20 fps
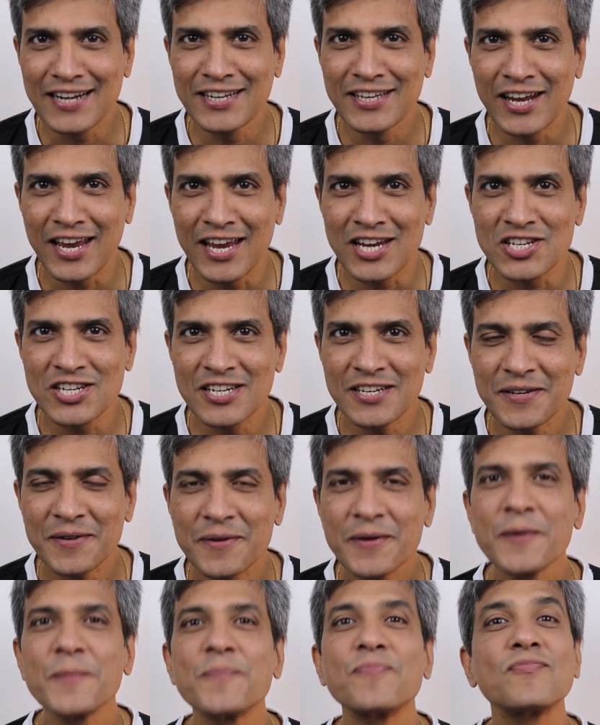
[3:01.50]
creation,
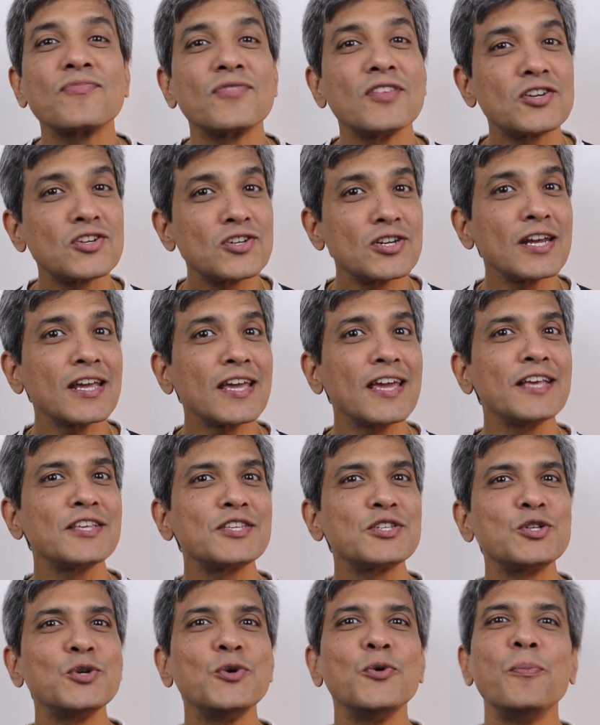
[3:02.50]
the trick is
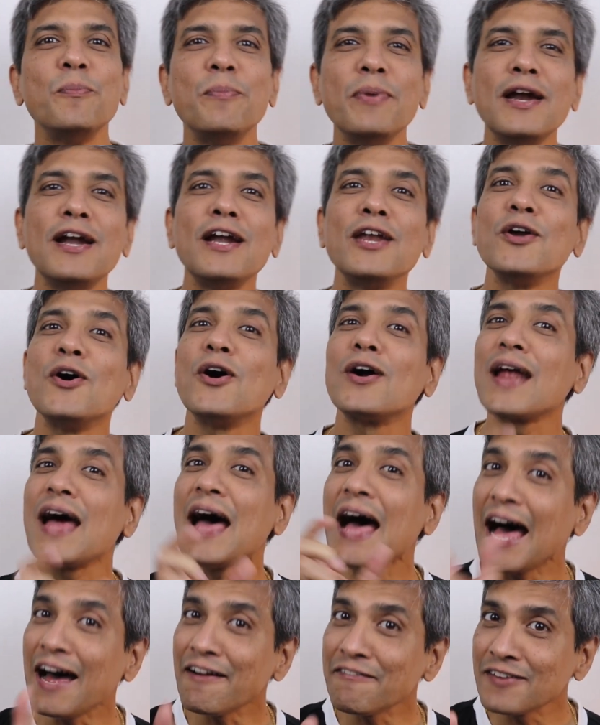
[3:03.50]
to build your
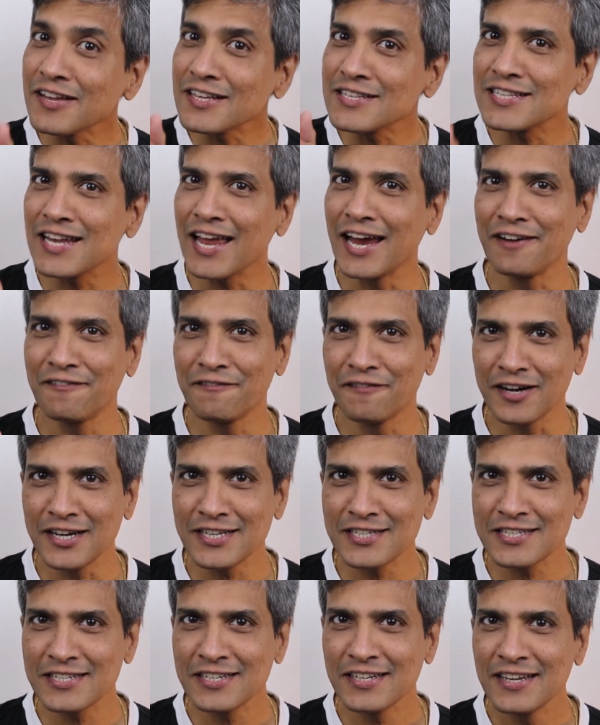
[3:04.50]
after slide
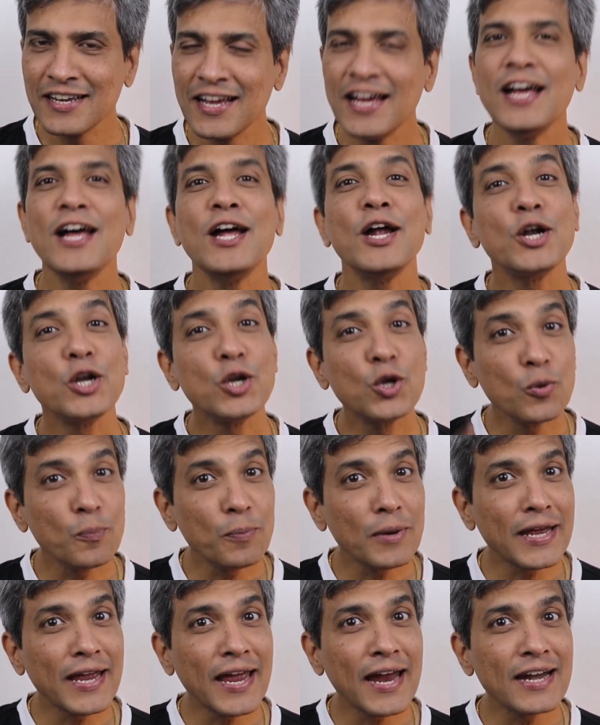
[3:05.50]
first,
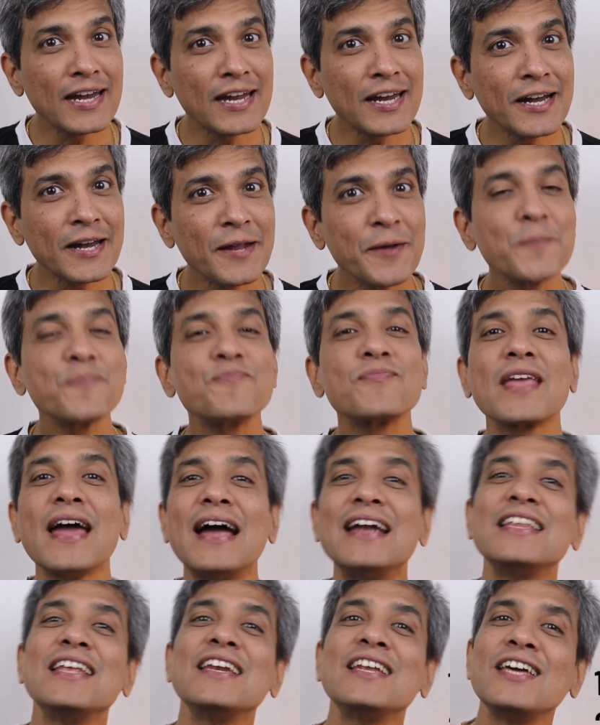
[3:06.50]
duplicate it,
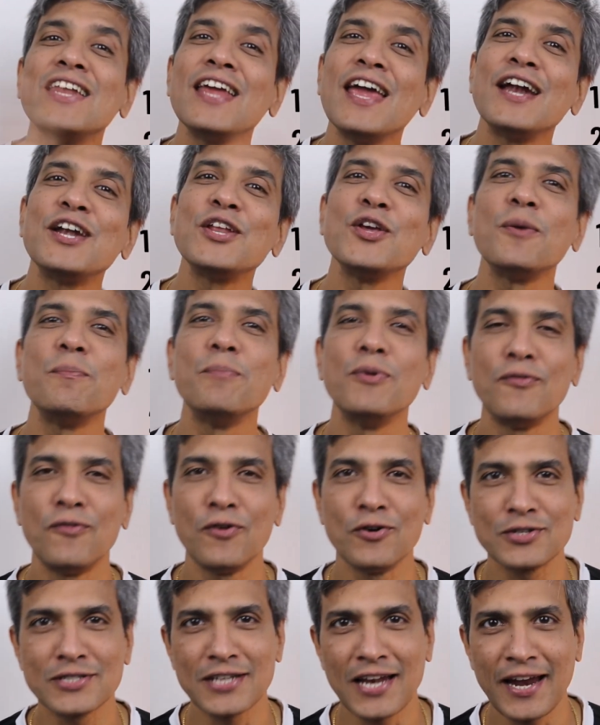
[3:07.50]
and then create your before
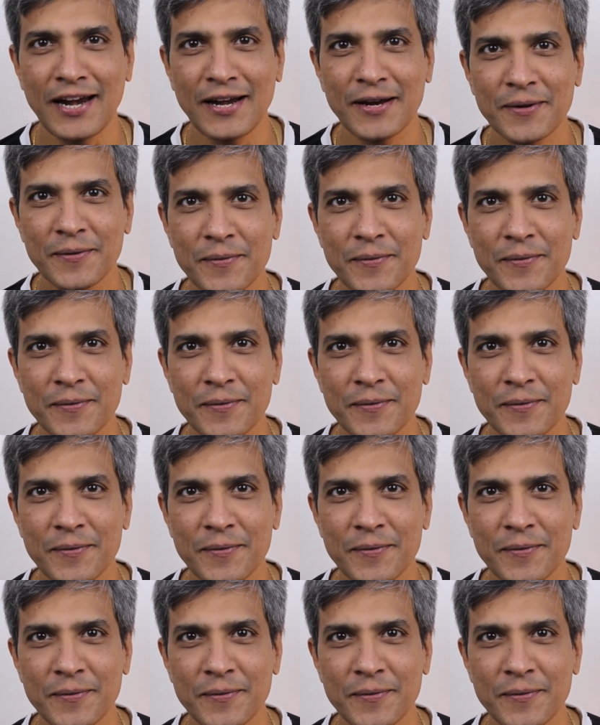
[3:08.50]
slide.